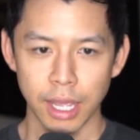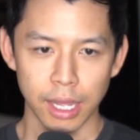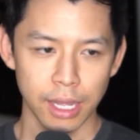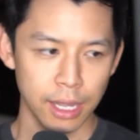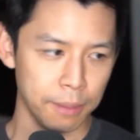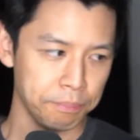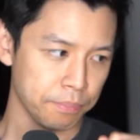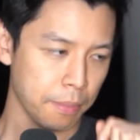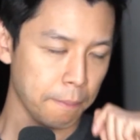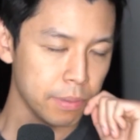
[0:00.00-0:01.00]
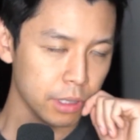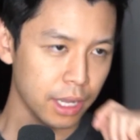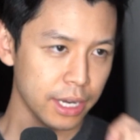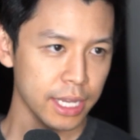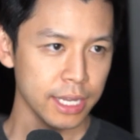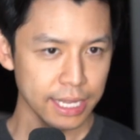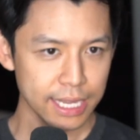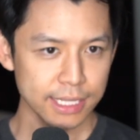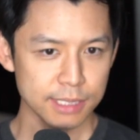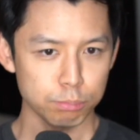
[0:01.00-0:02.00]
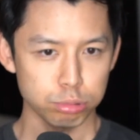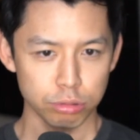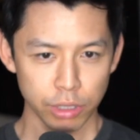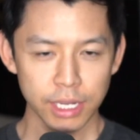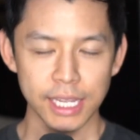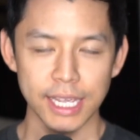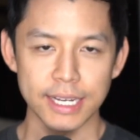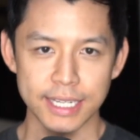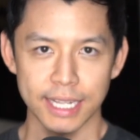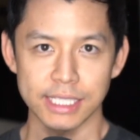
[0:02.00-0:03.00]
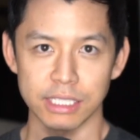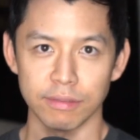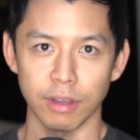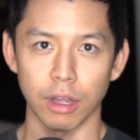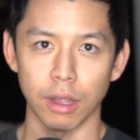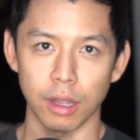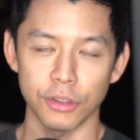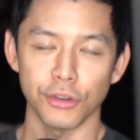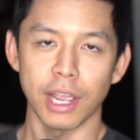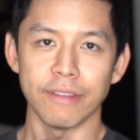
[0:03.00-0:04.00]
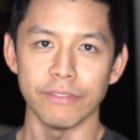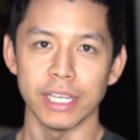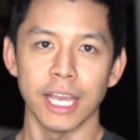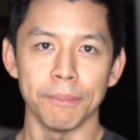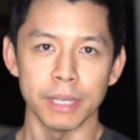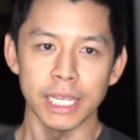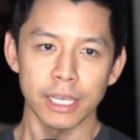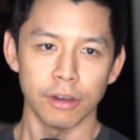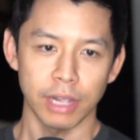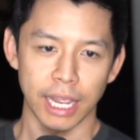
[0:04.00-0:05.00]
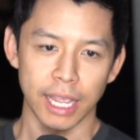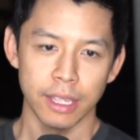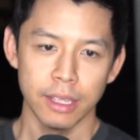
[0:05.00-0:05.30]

Plotting is pretty intensive on your NVMe, okay?